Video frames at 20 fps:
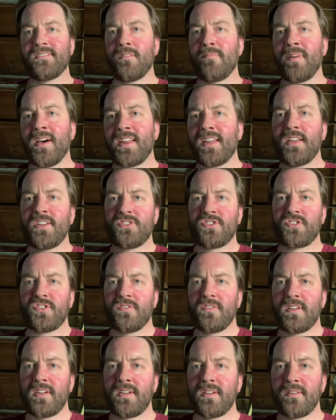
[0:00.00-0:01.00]
about
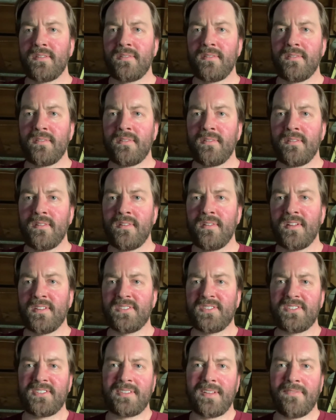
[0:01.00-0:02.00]
history and
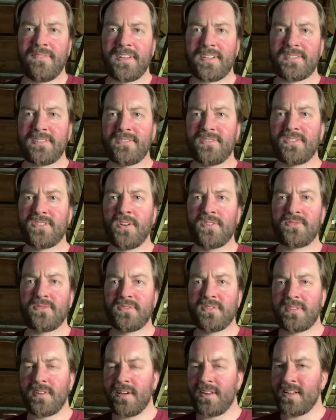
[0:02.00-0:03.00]
civics and social
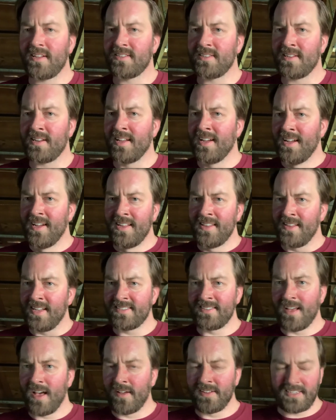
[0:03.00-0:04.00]
studies, and that's
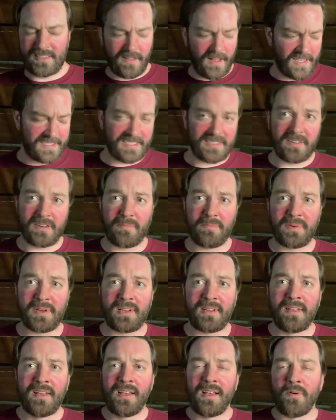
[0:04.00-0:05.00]
not how this class is going to be.
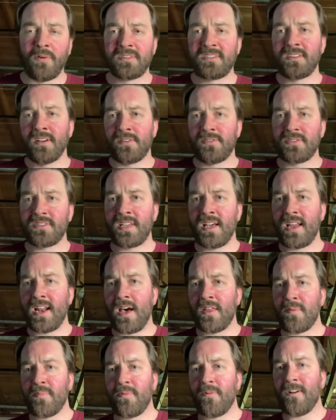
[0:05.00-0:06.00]
I want you to understand
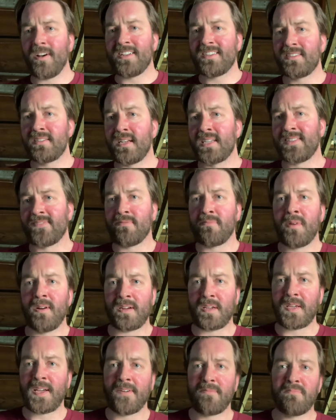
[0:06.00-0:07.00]
how the process of
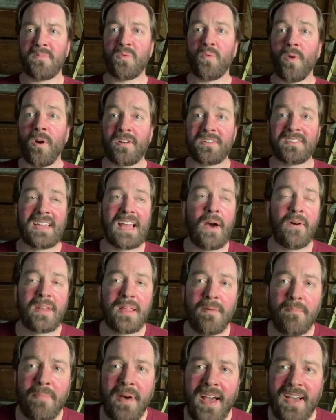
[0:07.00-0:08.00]
American government works and how it
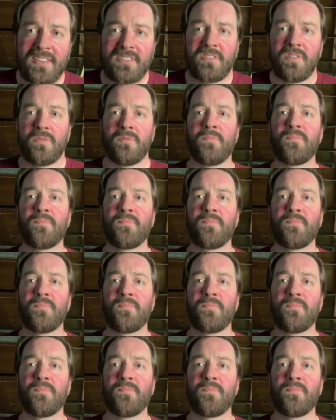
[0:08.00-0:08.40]
impacts you.